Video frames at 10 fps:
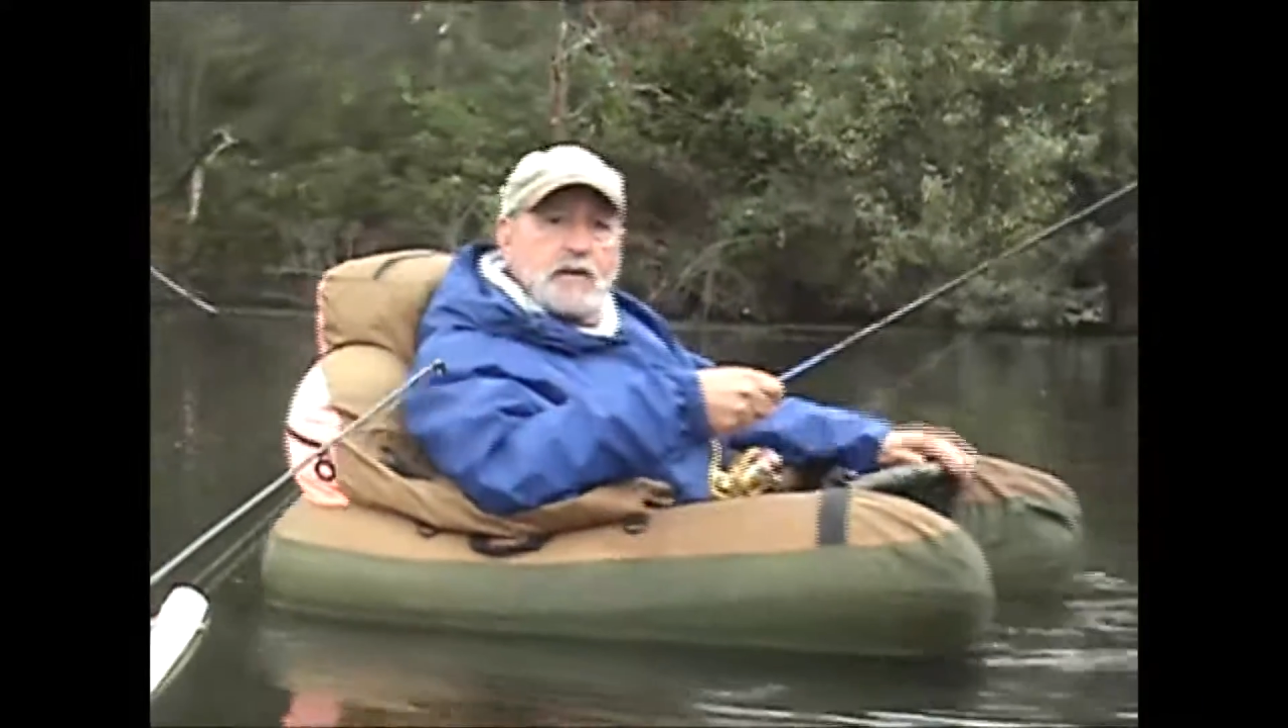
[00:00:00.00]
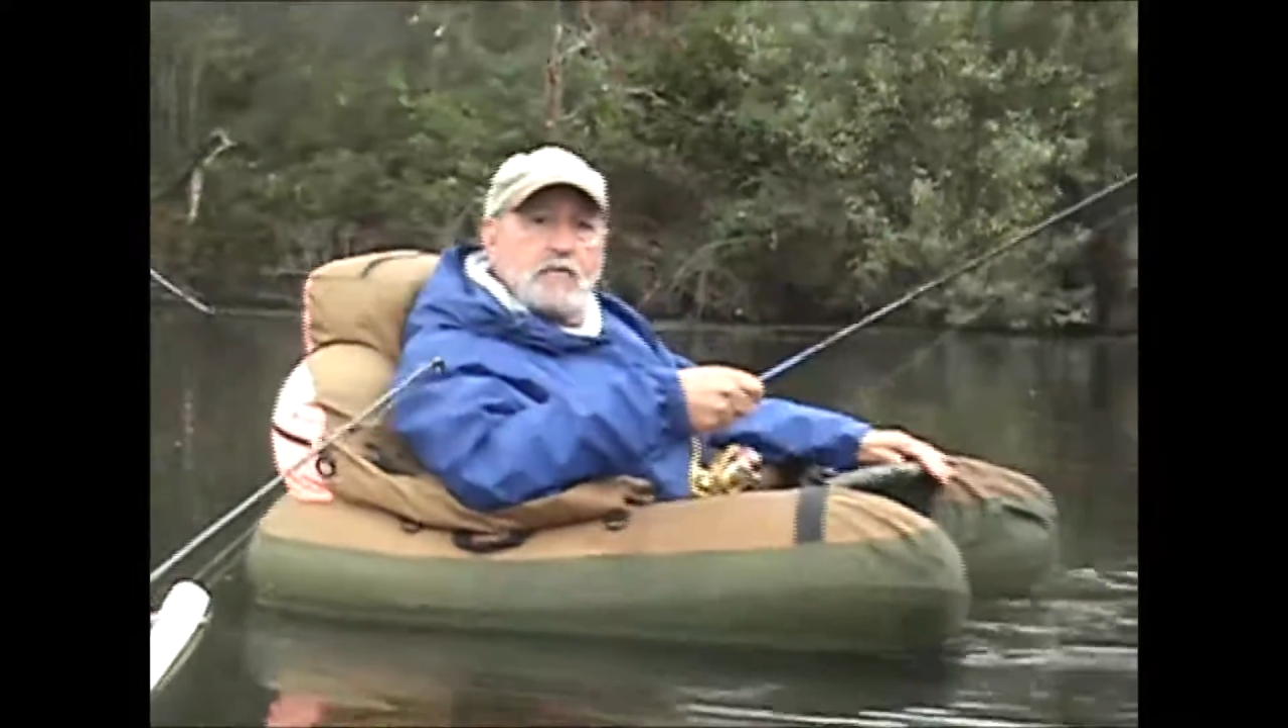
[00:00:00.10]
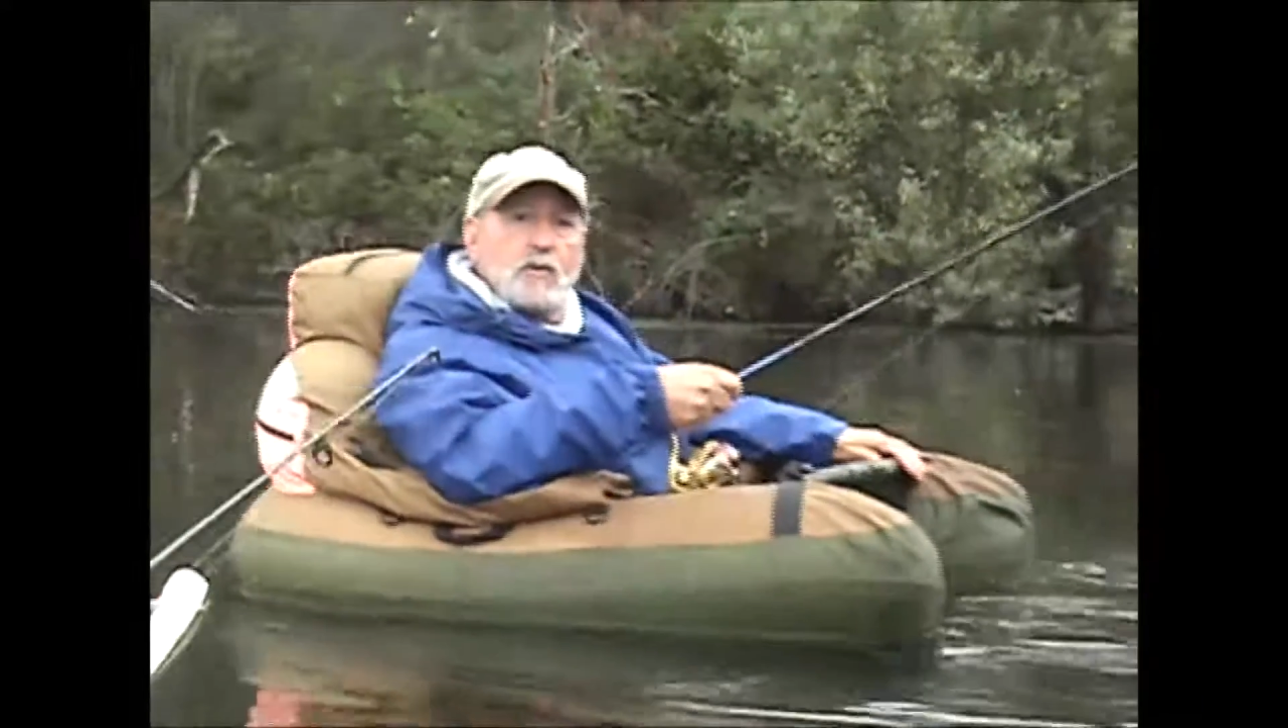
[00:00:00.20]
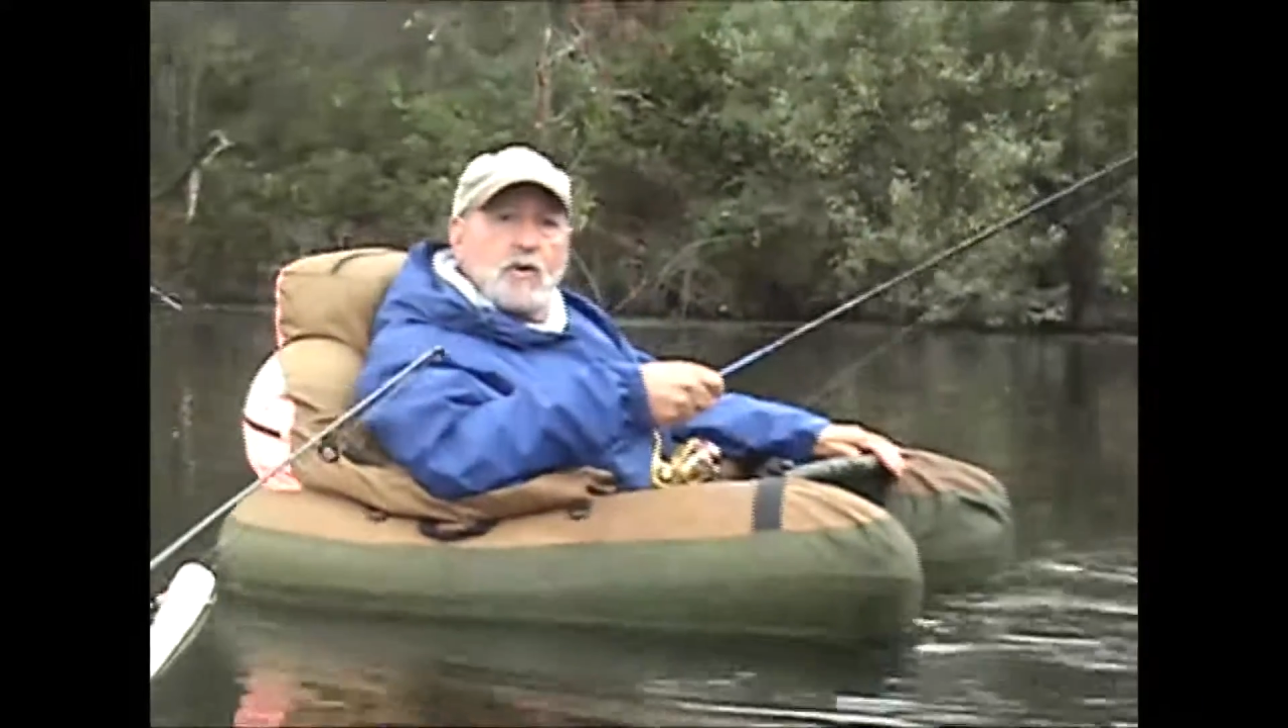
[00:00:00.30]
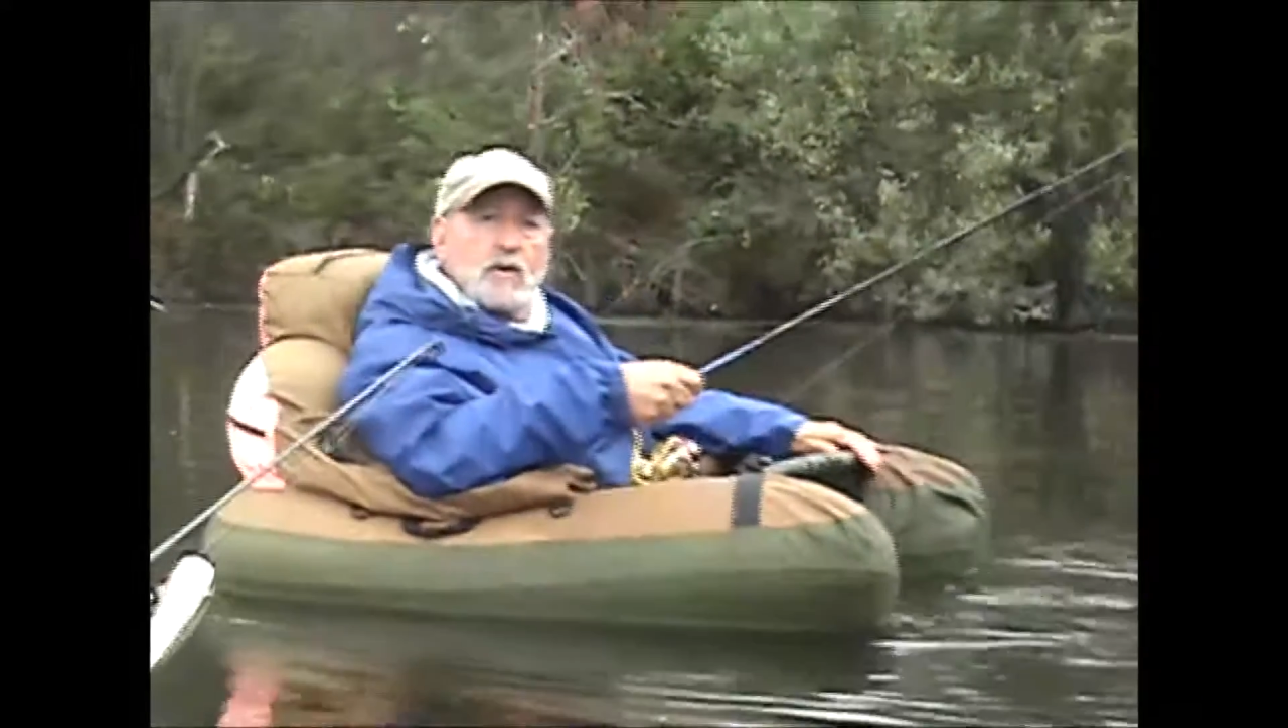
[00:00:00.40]
in the
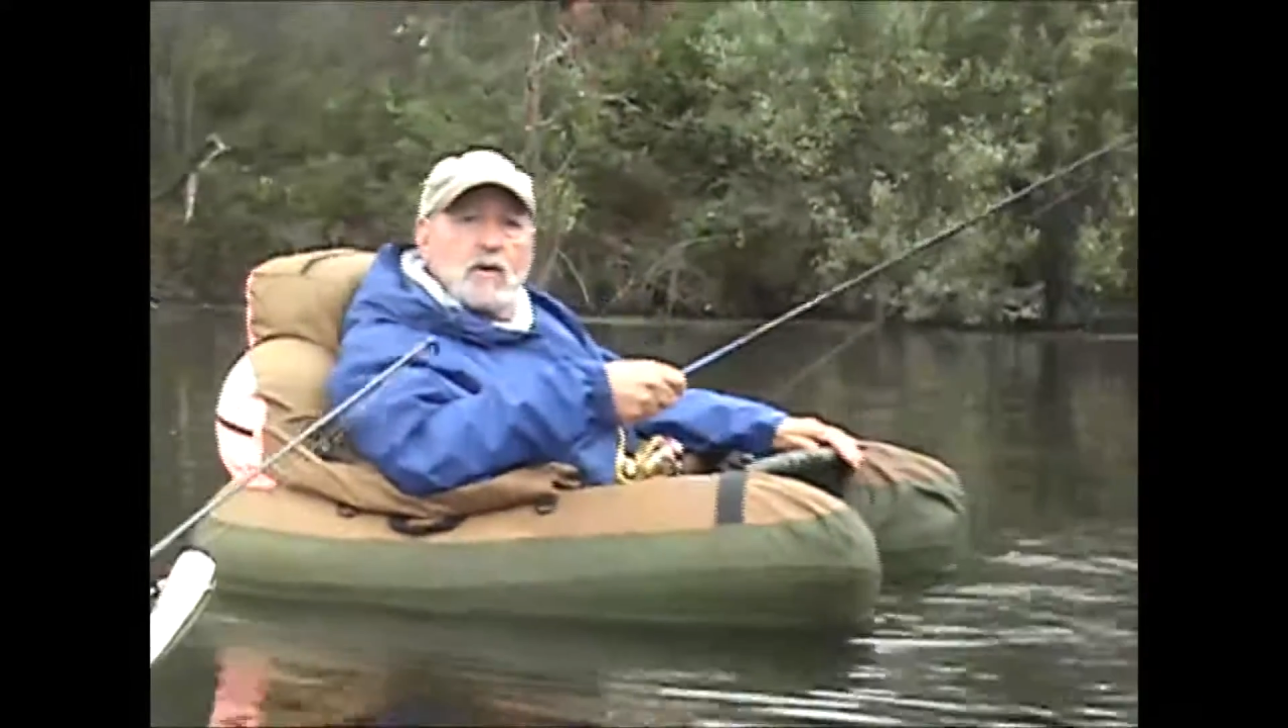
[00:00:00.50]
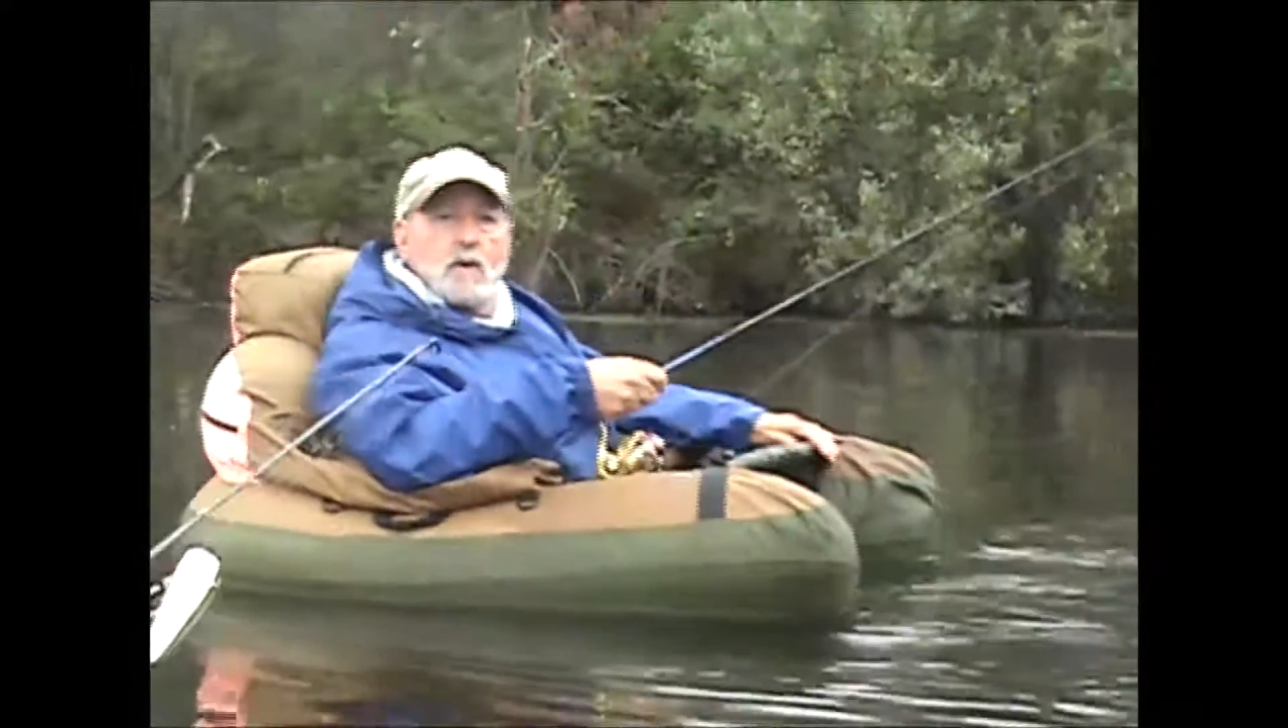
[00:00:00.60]
water,